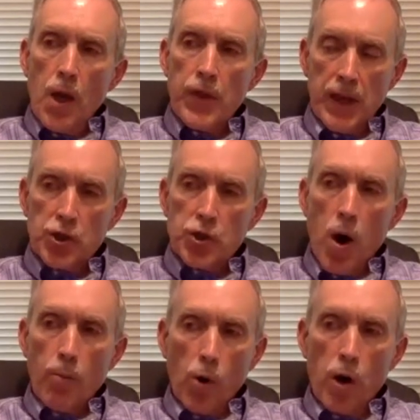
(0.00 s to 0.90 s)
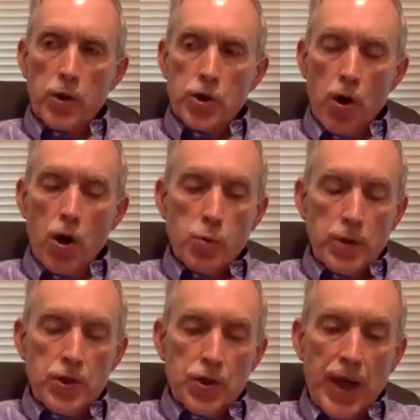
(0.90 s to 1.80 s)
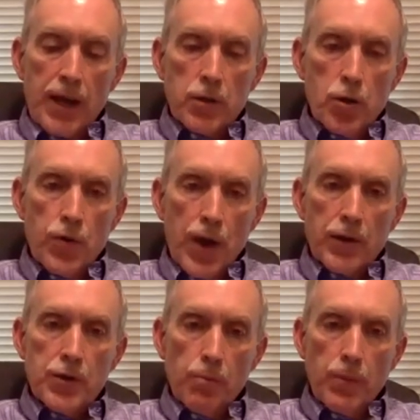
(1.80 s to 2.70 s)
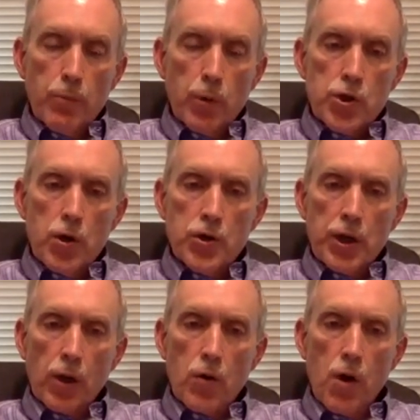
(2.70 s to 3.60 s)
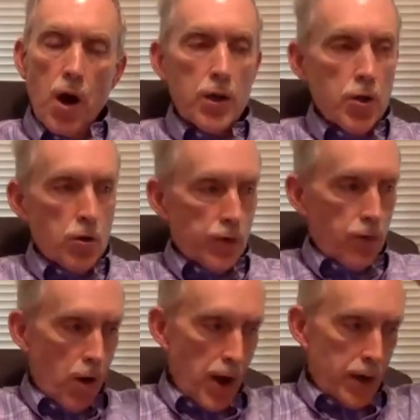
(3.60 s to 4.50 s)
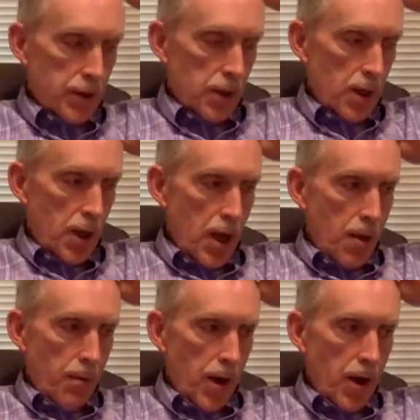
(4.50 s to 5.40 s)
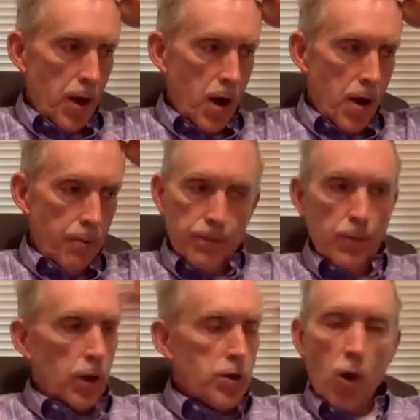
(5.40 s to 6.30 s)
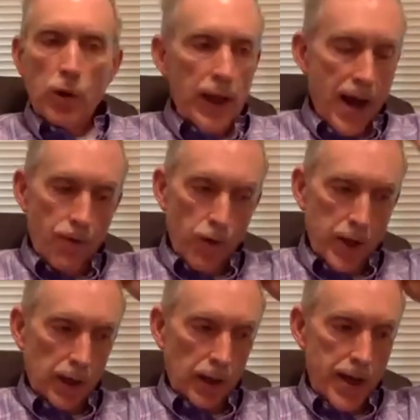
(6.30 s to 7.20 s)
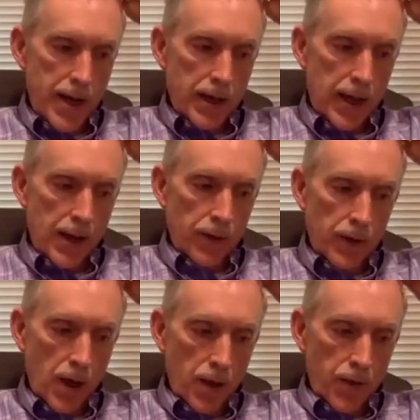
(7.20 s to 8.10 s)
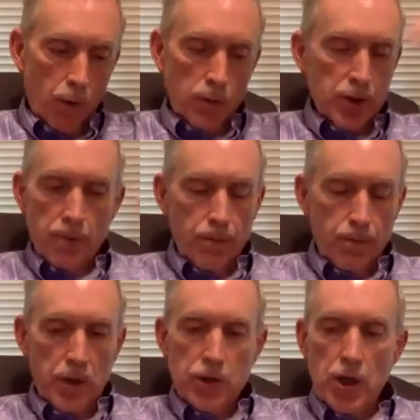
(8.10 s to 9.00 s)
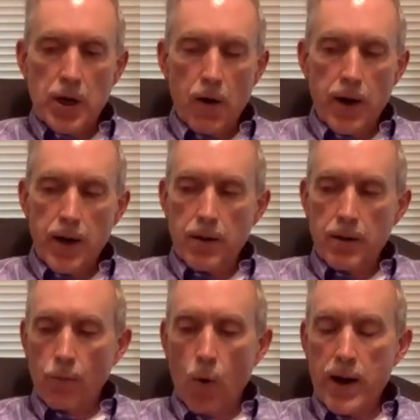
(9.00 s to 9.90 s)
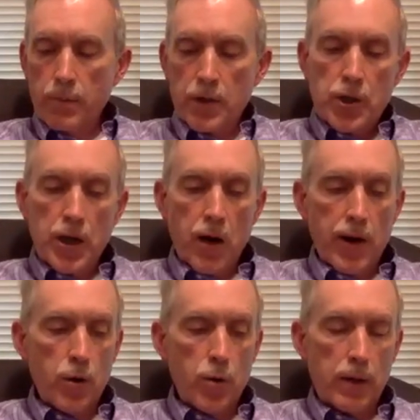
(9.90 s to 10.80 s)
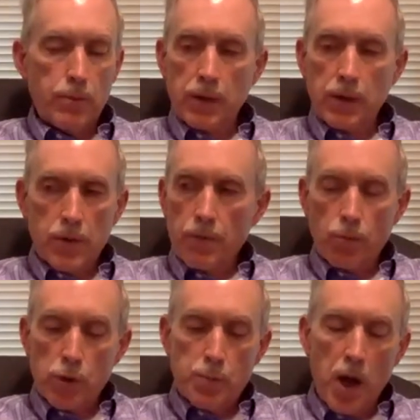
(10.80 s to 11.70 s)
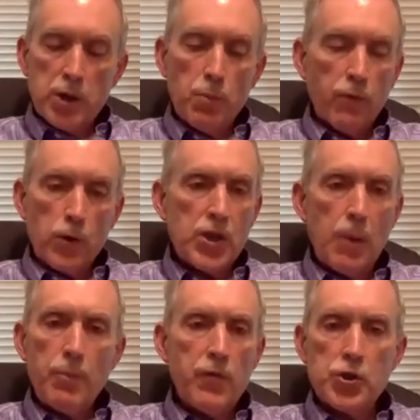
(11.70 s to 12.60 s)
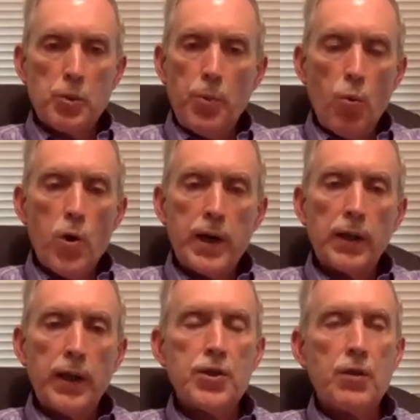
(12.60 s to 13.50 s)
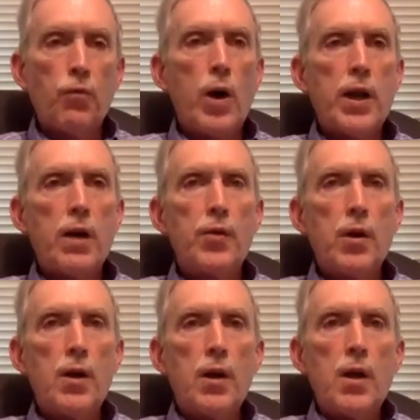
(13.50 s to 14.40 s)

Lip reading: the Nsawam Road Church, which is that 2,000 member church in Accra, Church of Christ, totally African led. And there was a missionary, white missionary, who had been responsible for some of the support, at least, of one of the